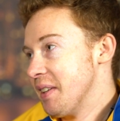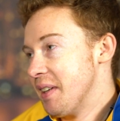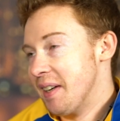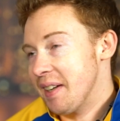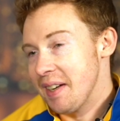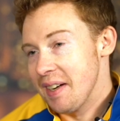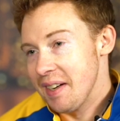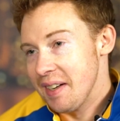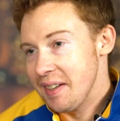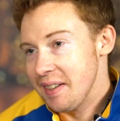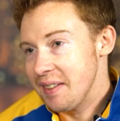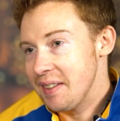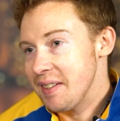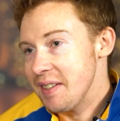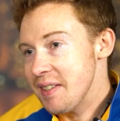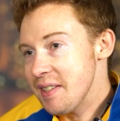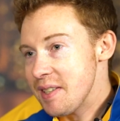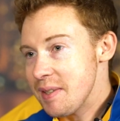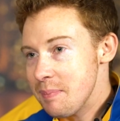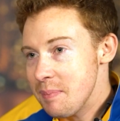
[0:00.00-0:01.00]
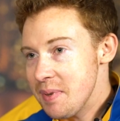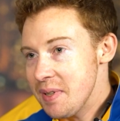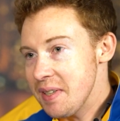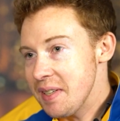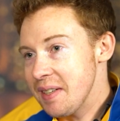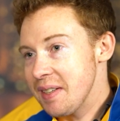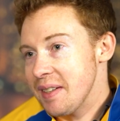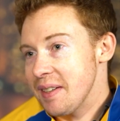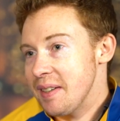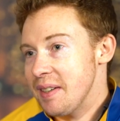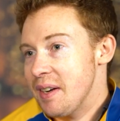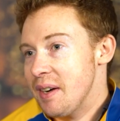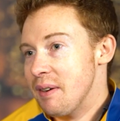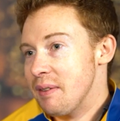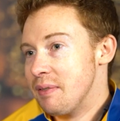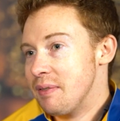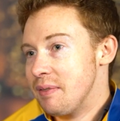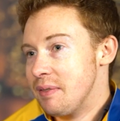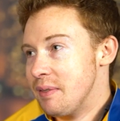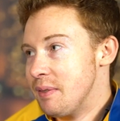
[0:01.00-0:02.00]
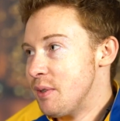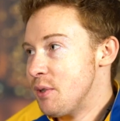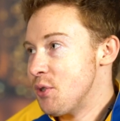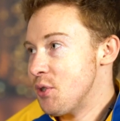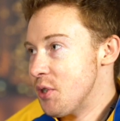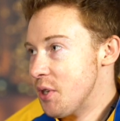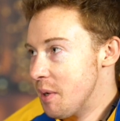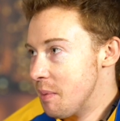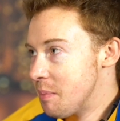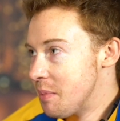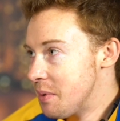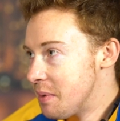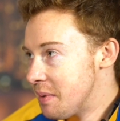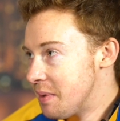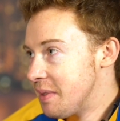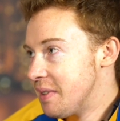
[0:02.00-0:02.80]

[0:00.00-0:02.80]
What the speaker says: Like I can speak enough ship